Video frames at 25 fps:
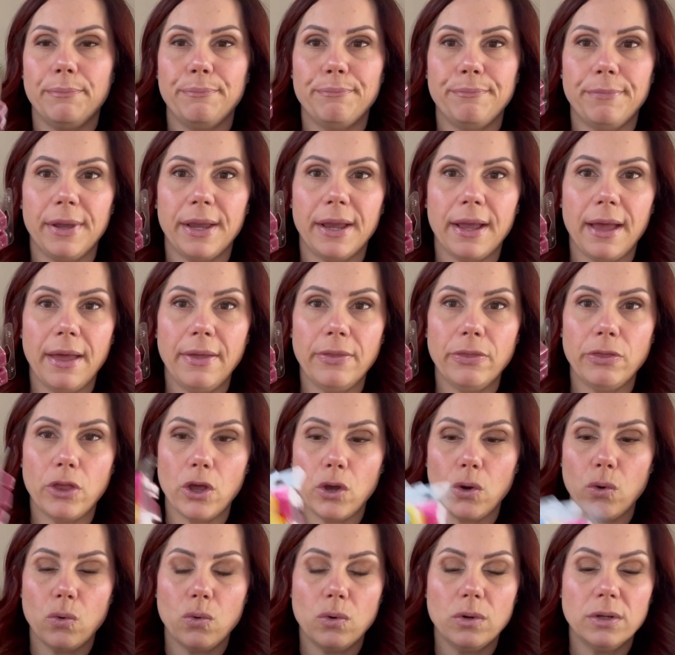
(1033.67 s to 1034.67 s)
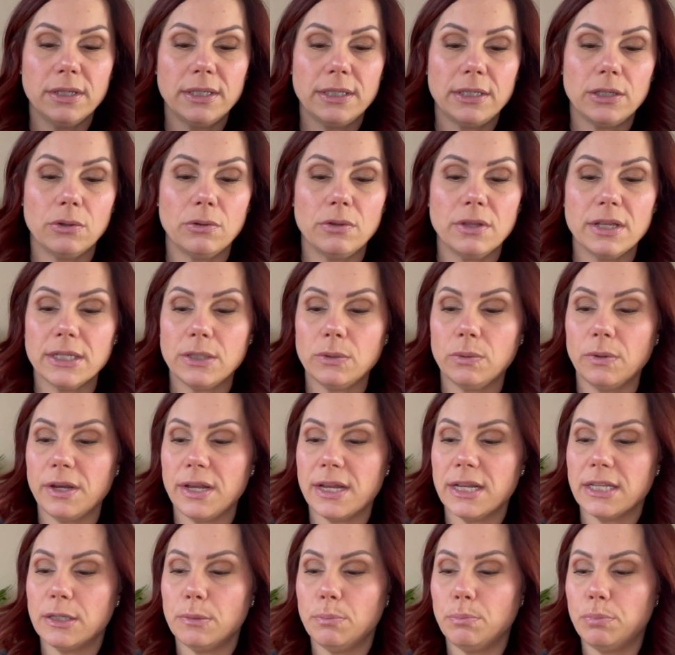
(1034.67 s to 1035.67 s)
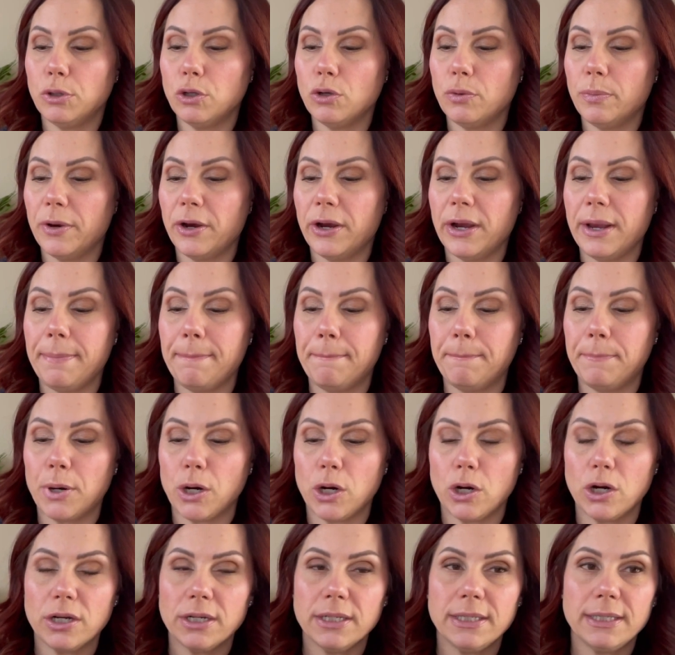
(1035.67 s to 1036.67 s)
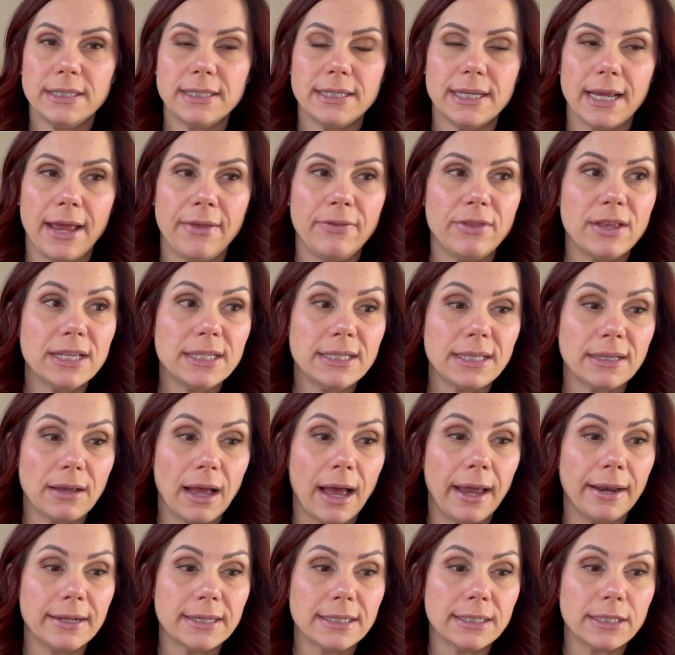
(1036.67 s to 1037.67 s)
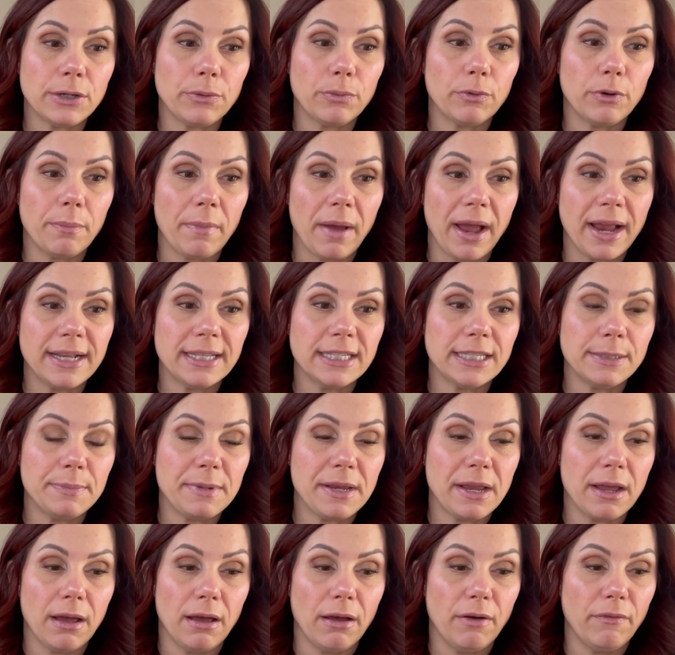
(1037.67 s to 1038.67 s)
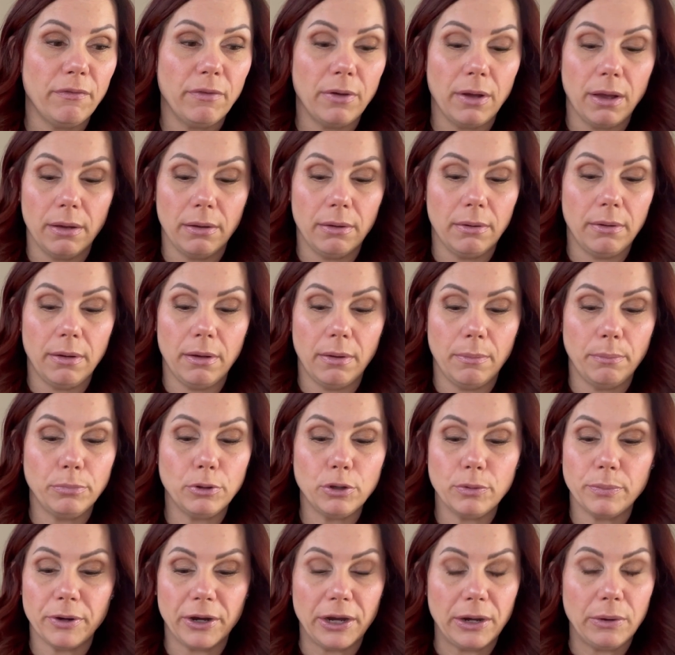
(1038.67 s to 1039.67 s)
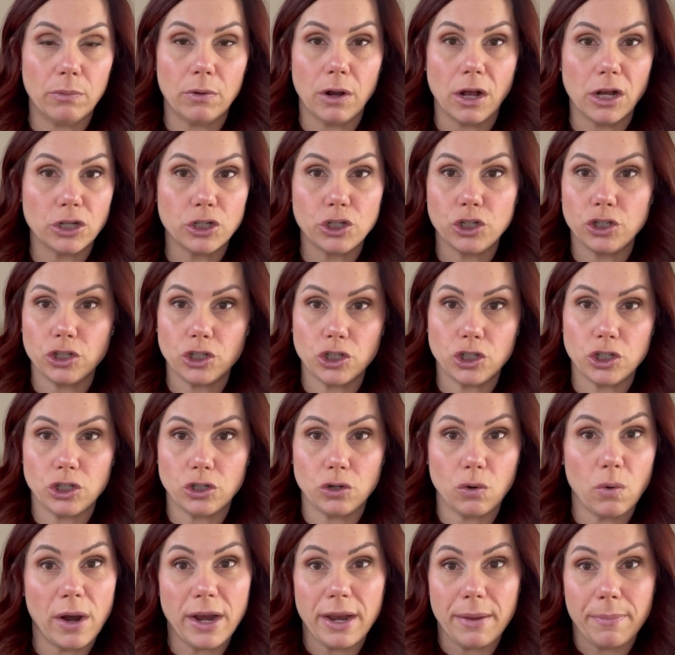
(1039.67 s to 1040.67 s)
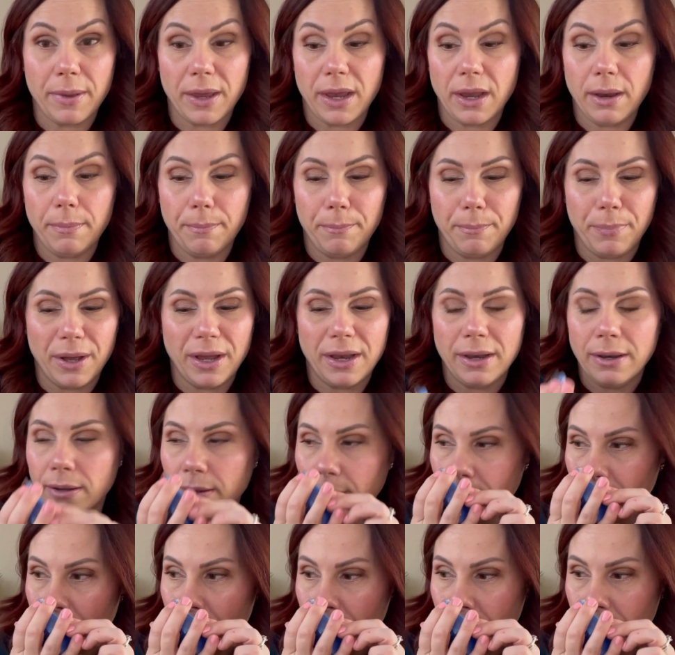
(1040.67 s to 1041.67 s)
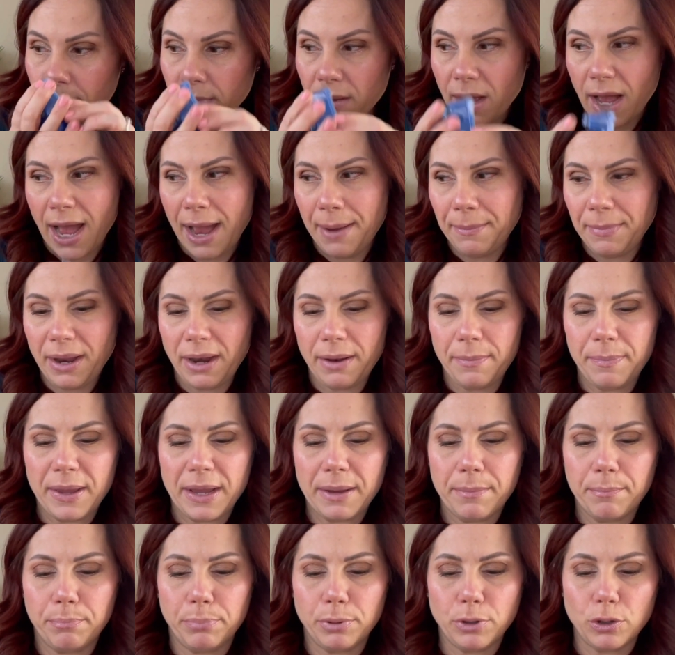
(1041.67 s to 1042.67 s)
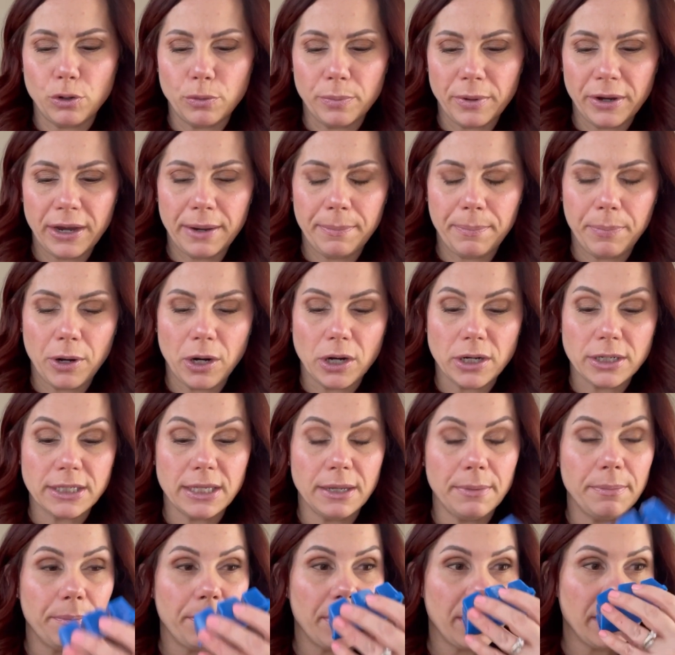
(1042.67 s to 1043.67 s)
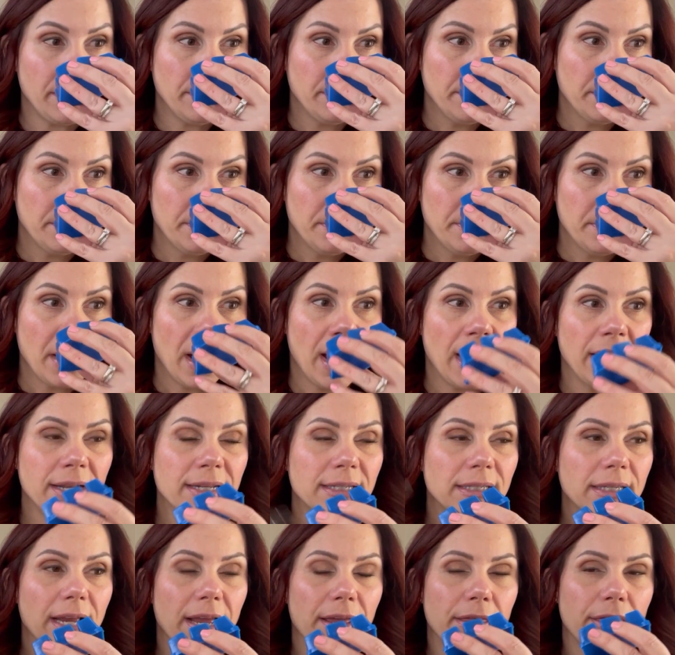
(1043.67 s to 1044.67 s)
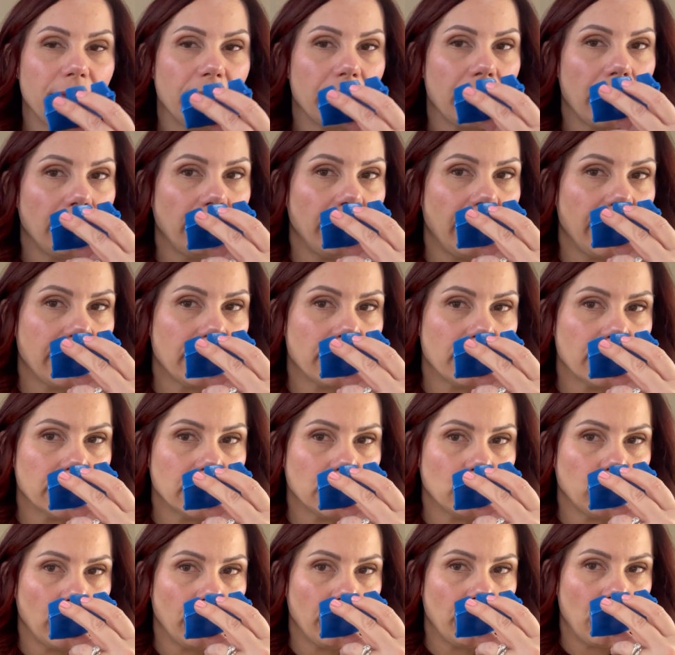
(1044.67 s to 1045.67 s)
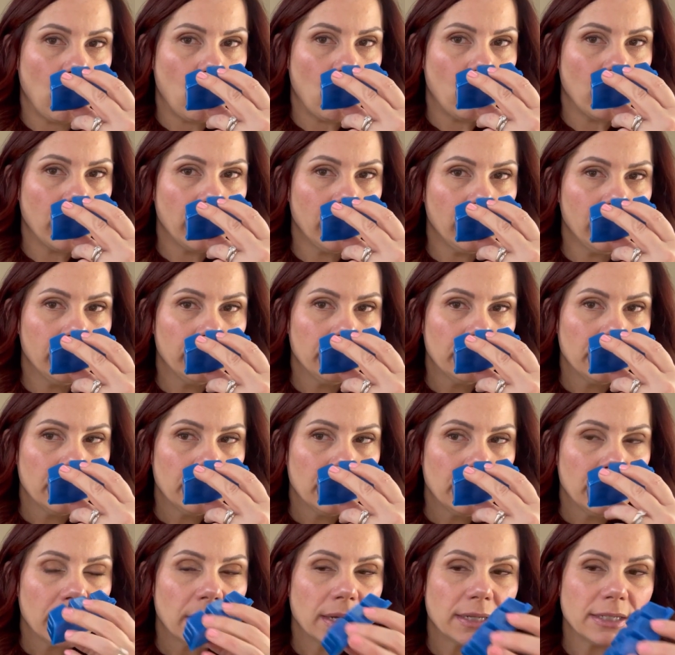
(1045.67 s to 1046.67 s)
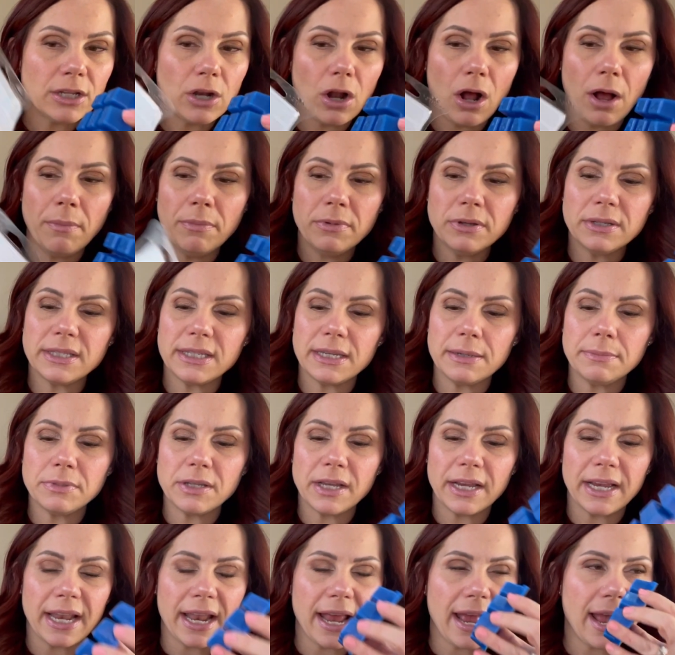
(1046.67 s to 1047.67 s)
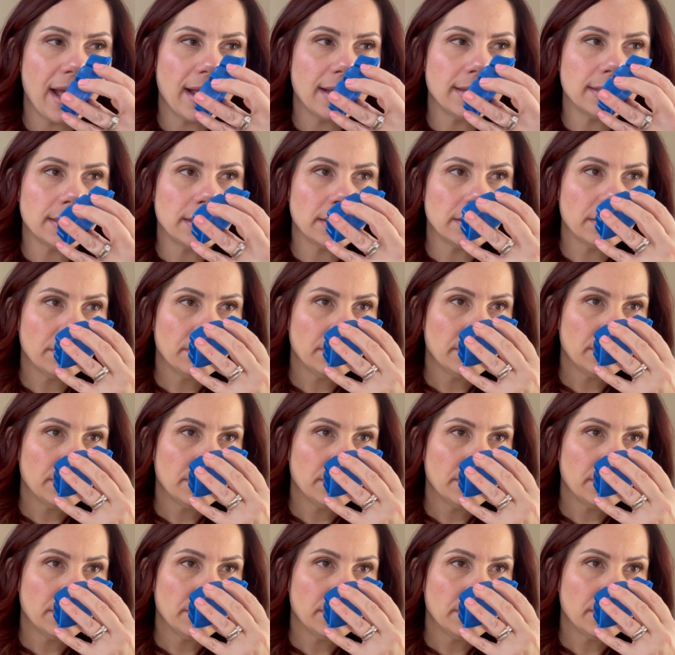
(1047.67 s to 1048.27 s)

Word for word: I got those. So this one is Blueberry Burst. And this honestly reminds me of Blueberry Rush quite a bit. But I'm not a big blueberry person. But honestly, I think I like this one more because it almost seems like it has